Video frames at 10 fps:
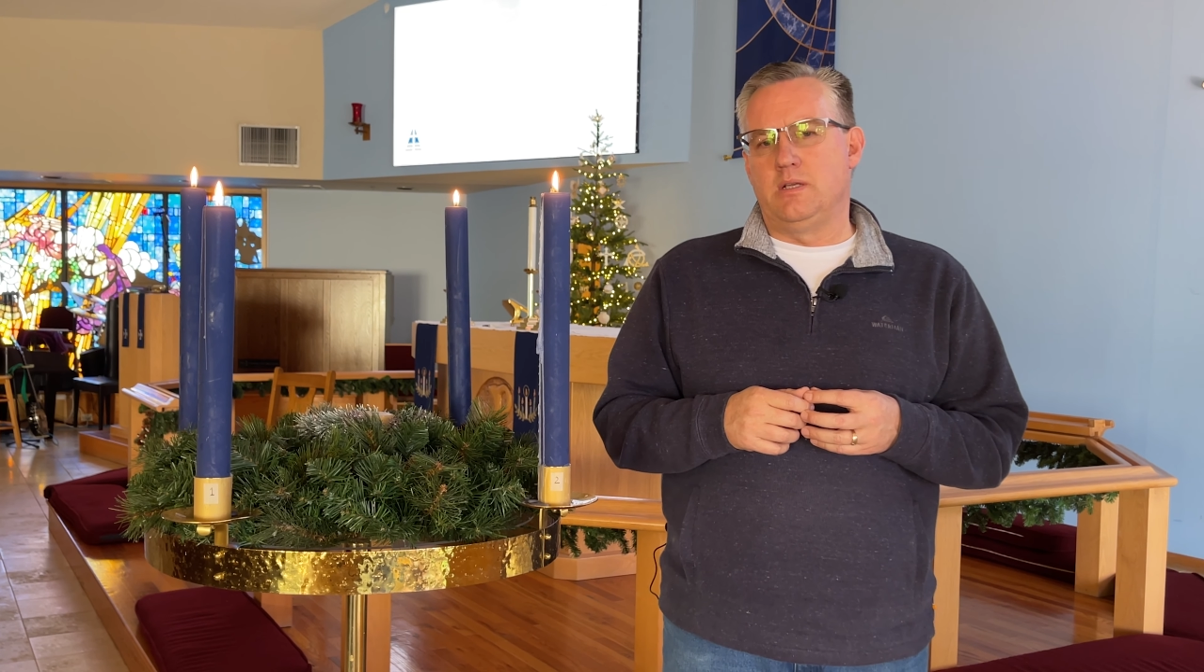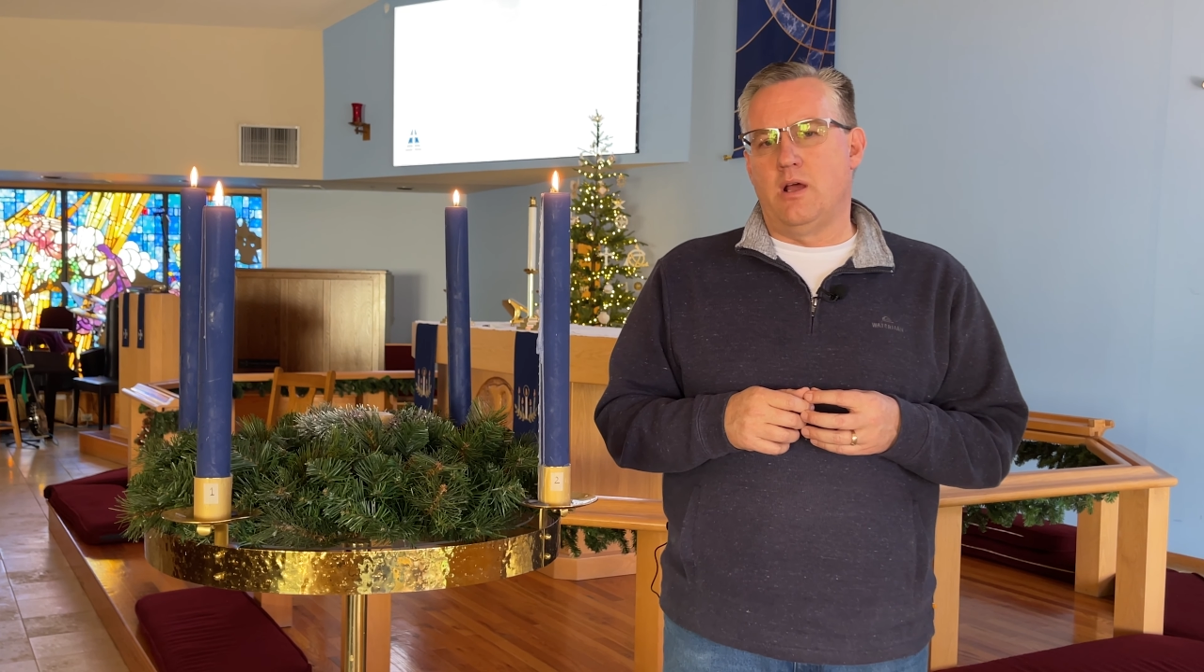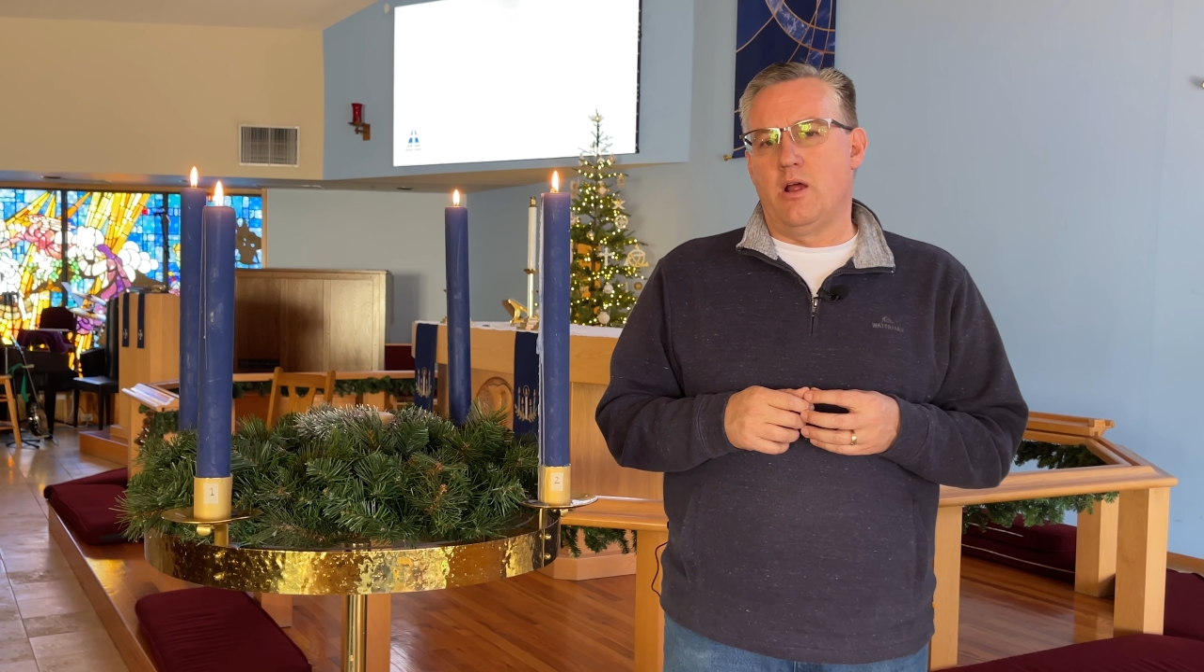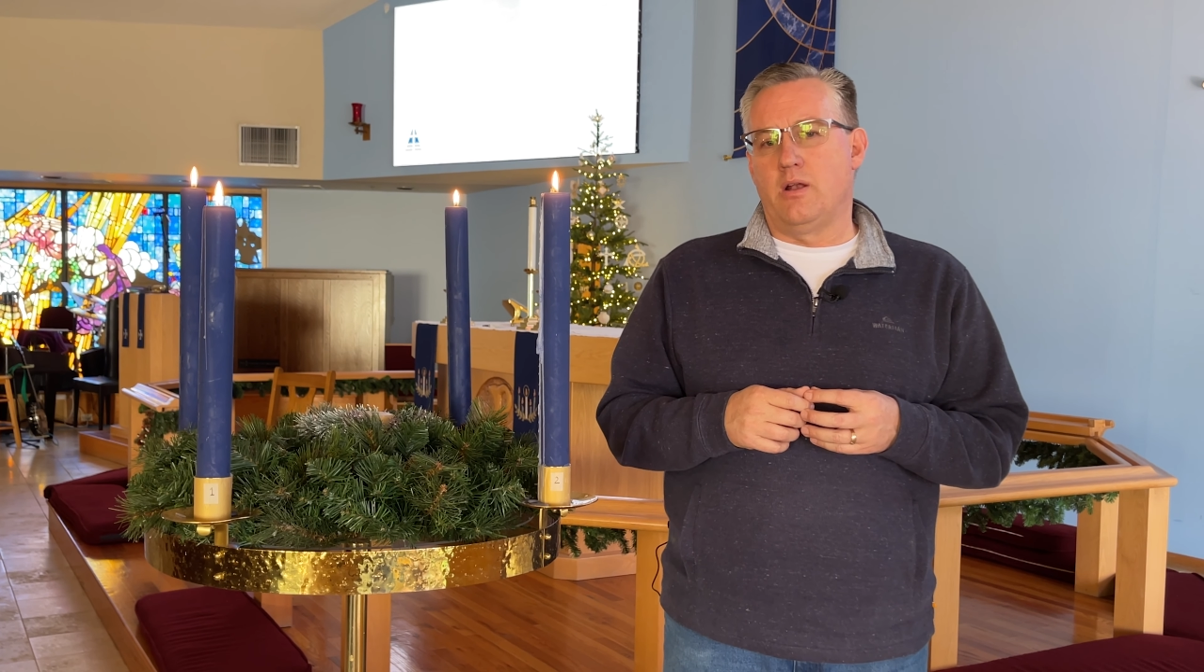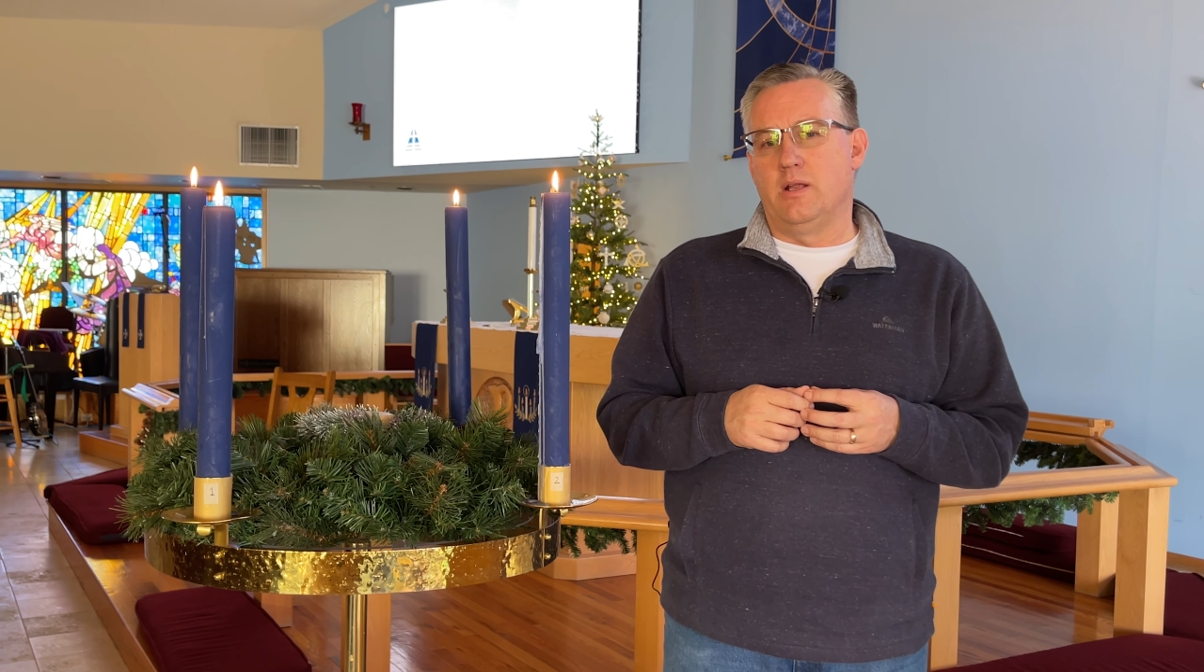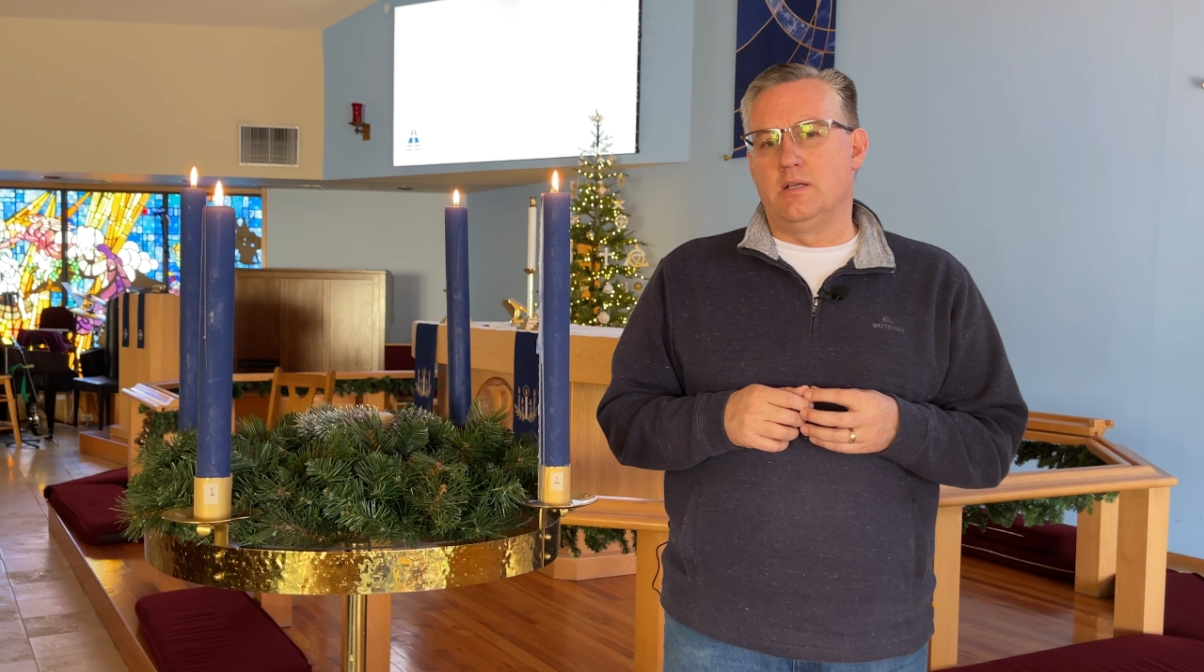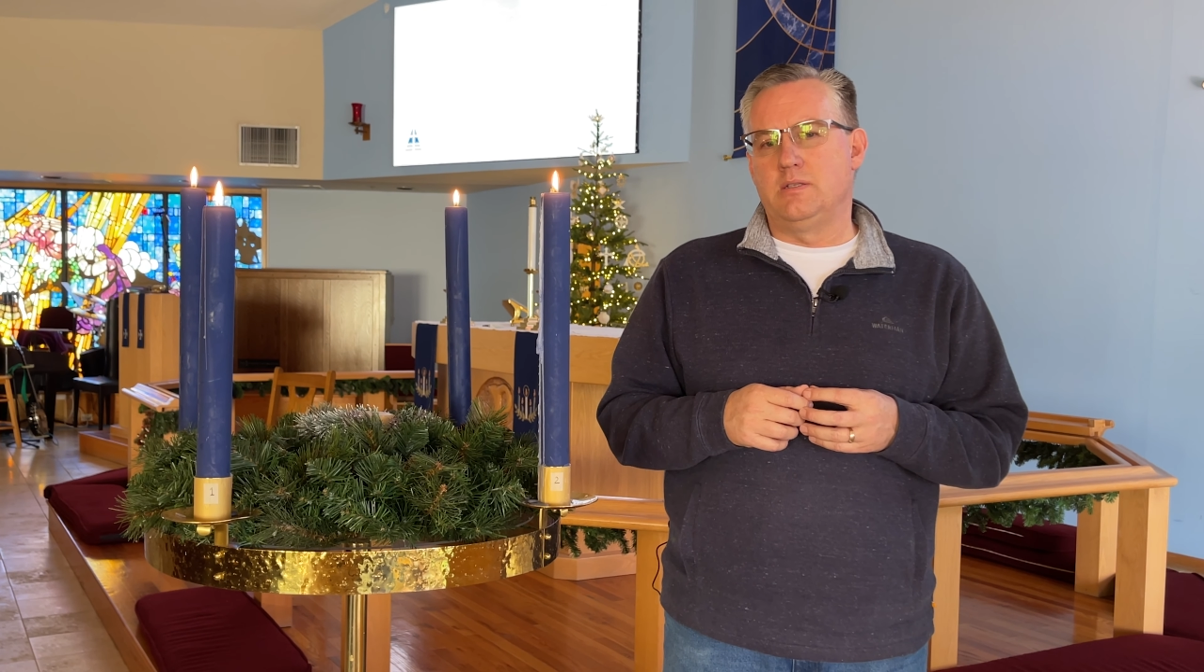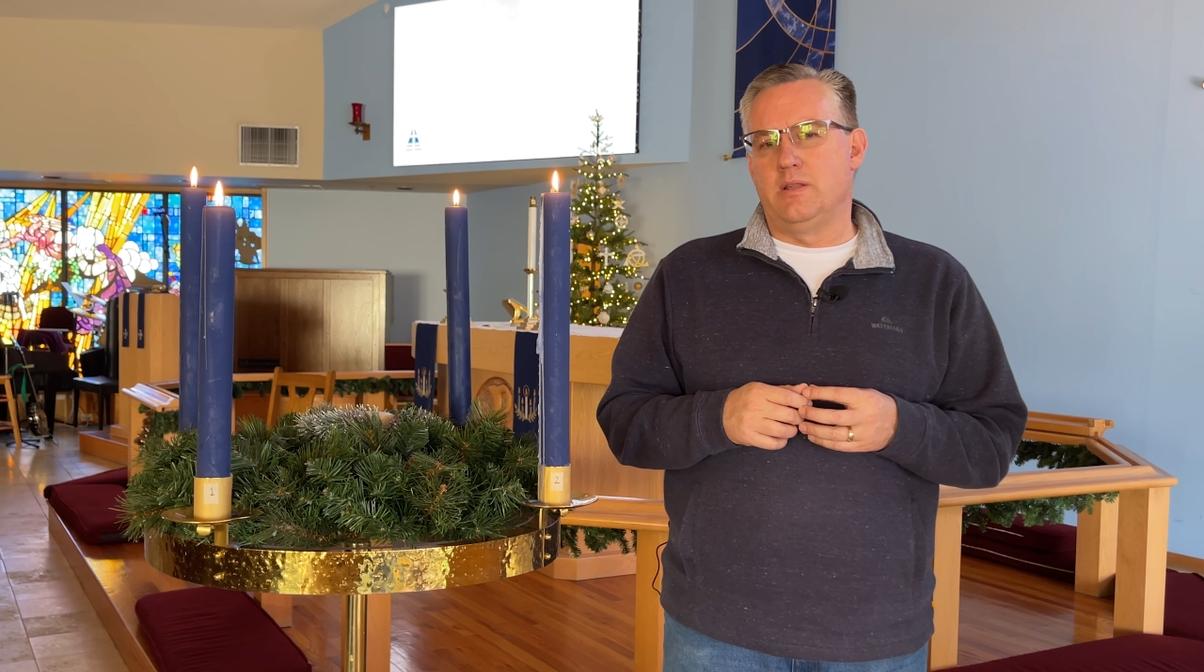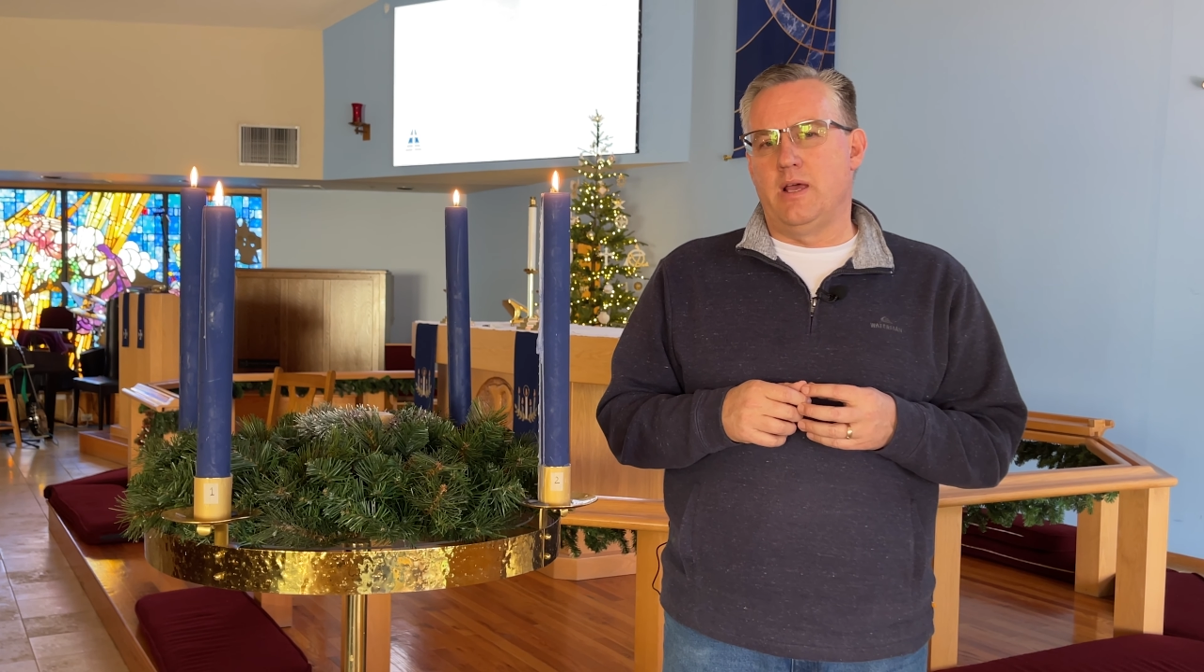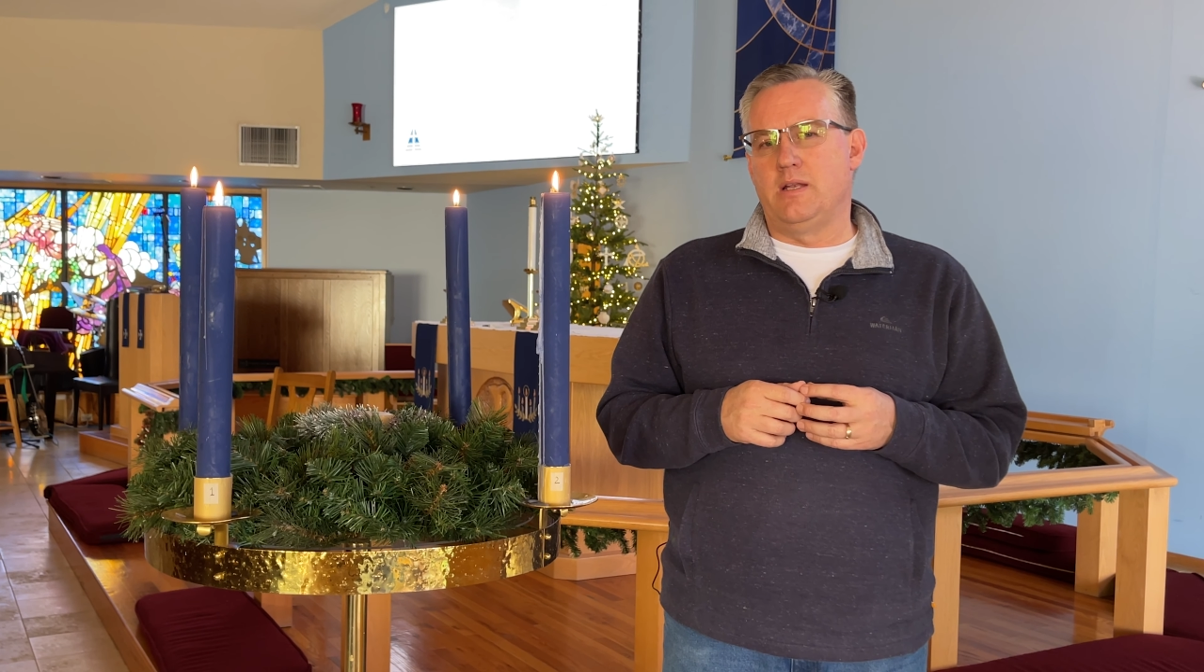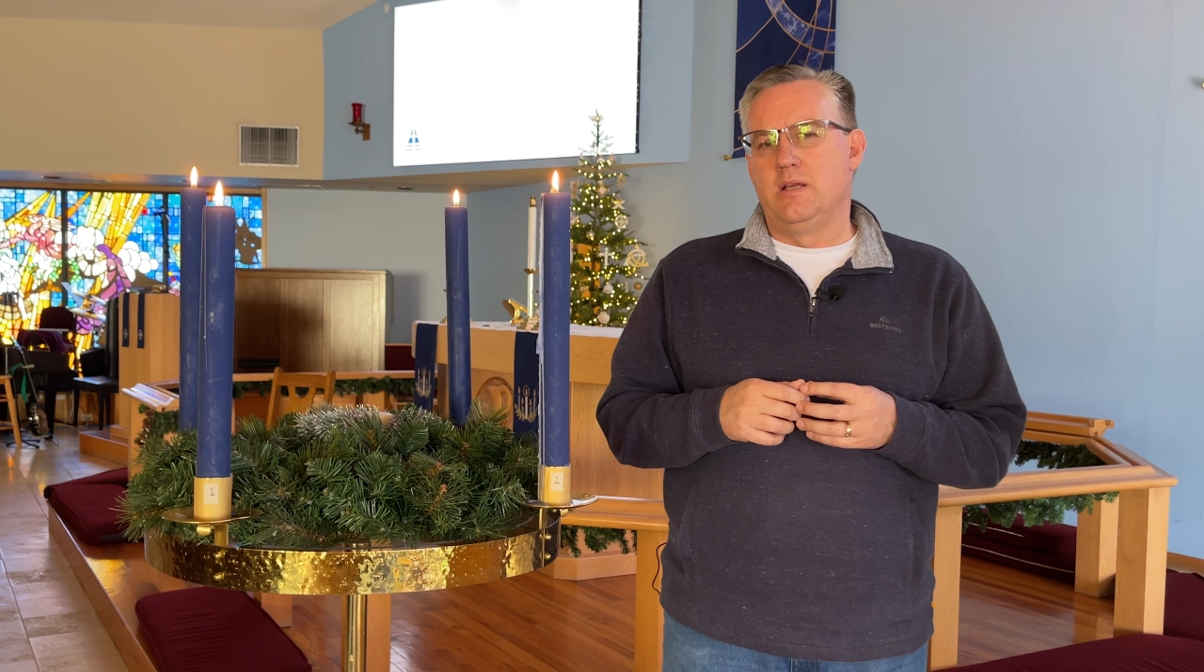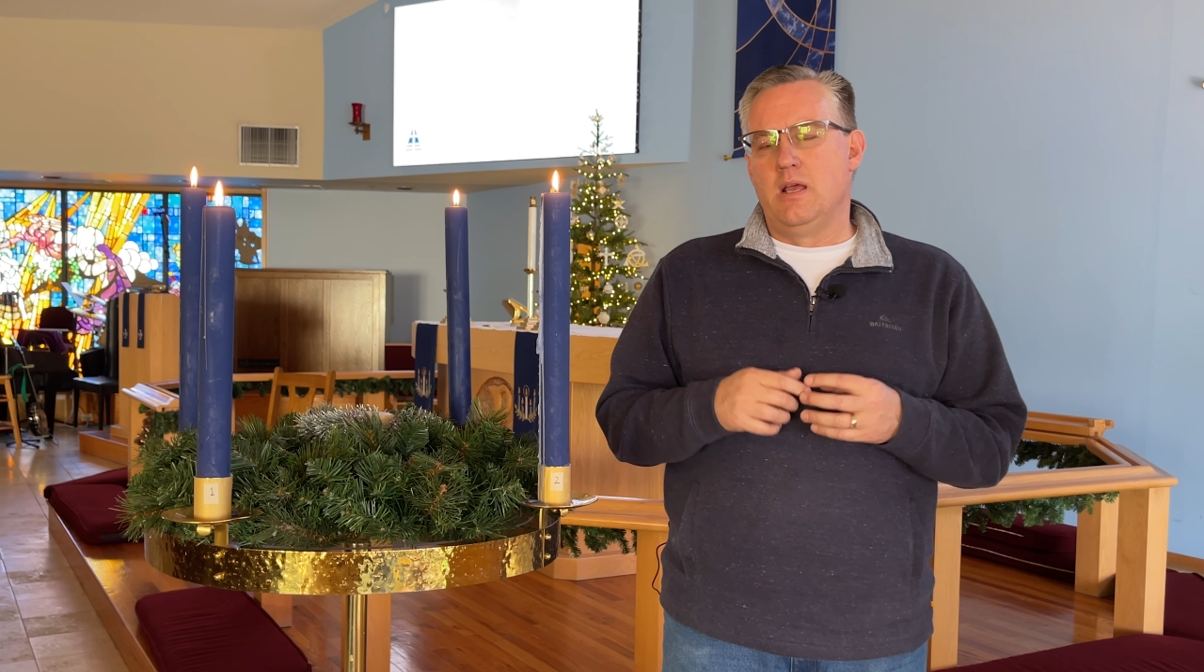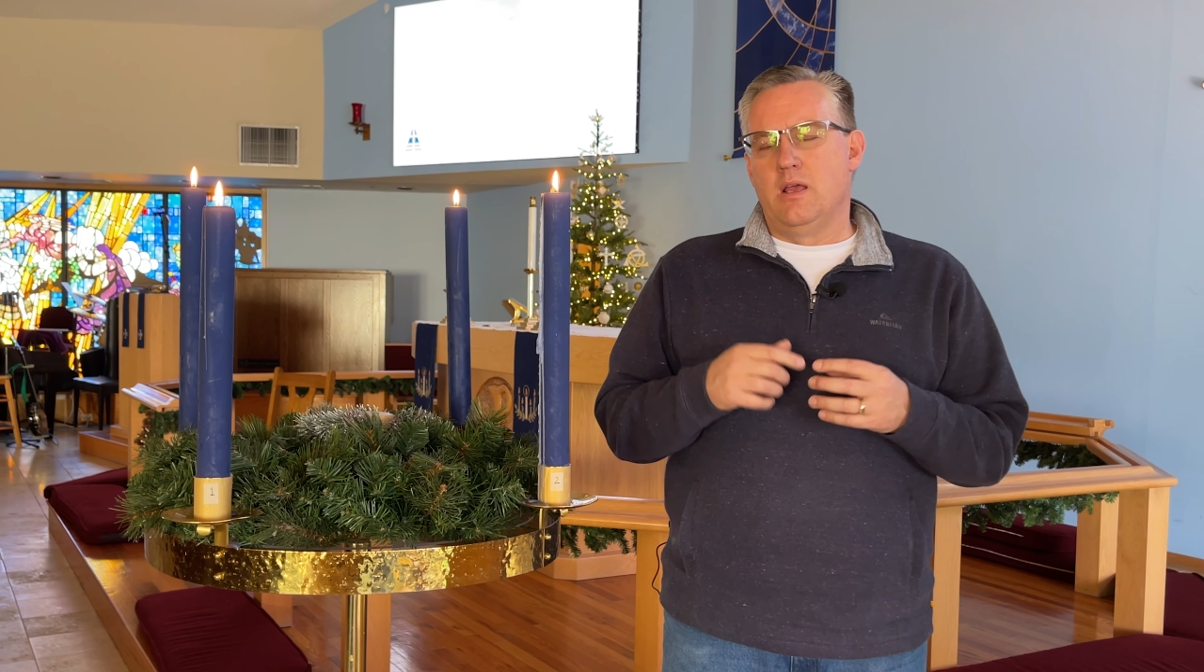darkness and that